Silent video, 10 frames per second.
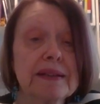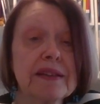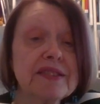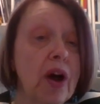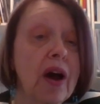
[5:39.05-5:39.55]

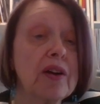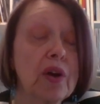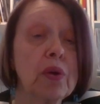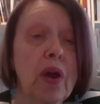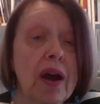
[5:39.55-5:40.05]

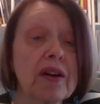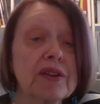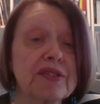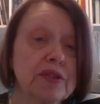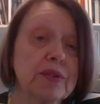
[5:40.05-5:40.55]
no
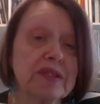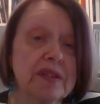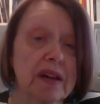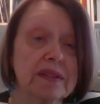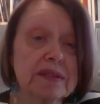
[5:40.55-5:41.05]
longer
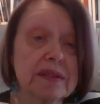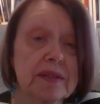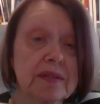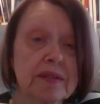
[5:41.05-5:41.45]
suits us.